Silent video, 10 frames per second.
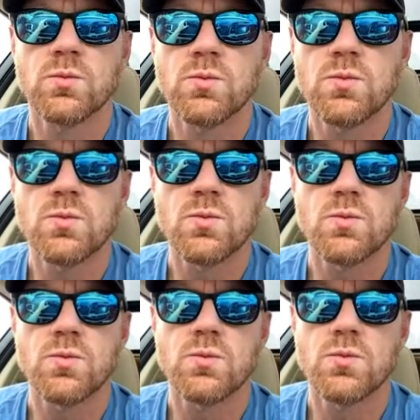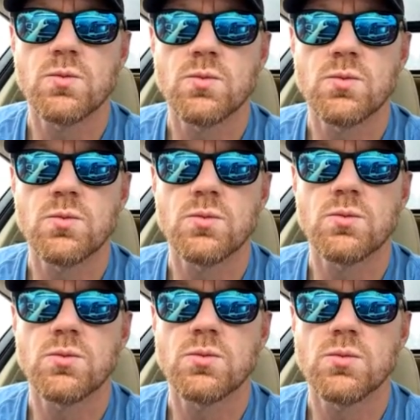
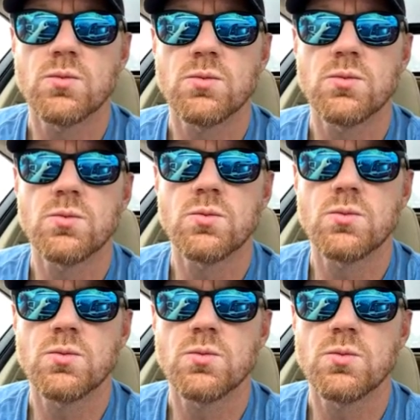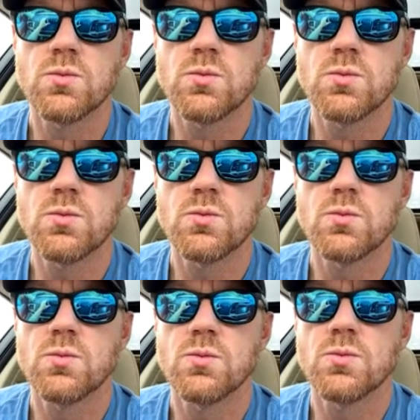
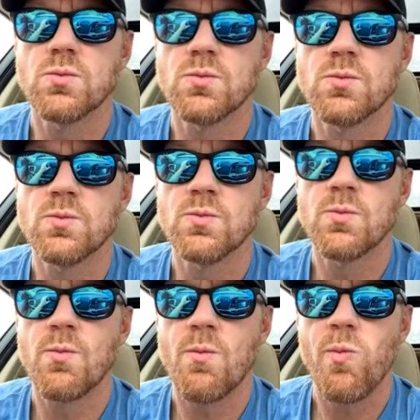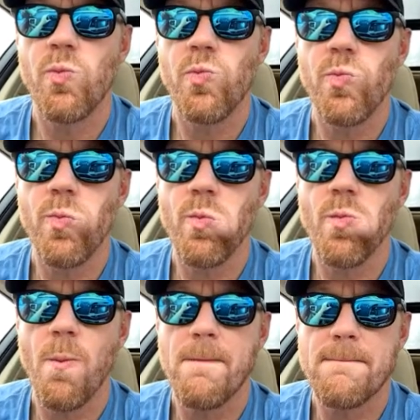
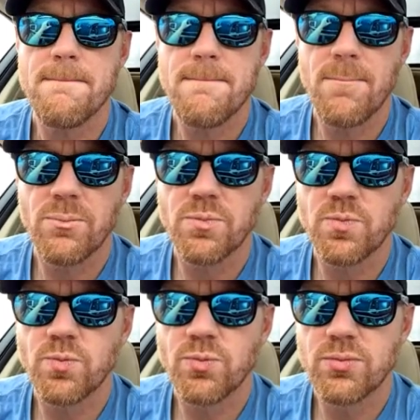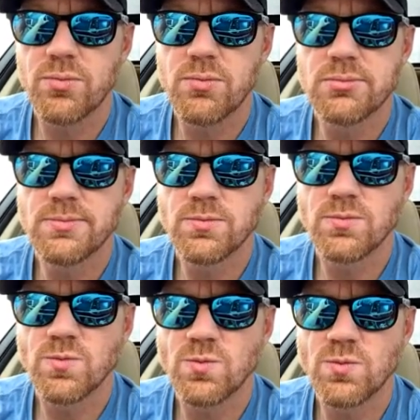
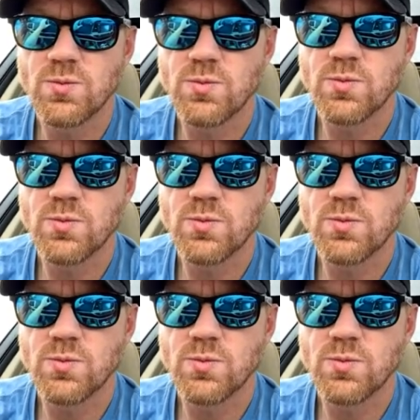This person isn't speaking.